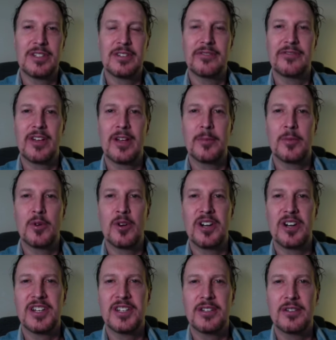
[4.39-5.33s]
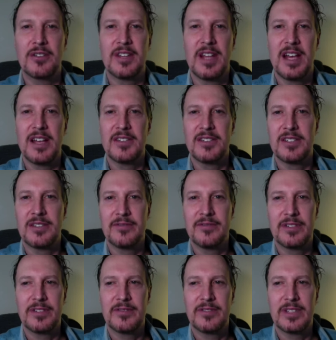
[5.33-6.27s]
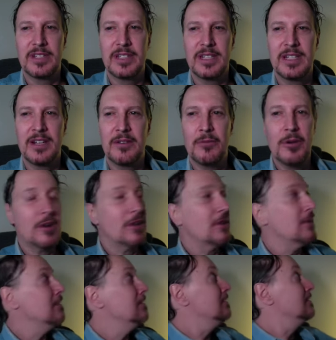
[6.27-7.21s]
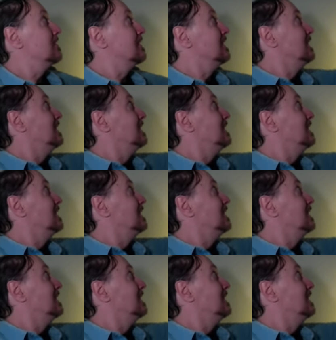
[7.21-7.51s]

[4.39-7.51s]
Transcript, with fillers: of February 2015. And what are those?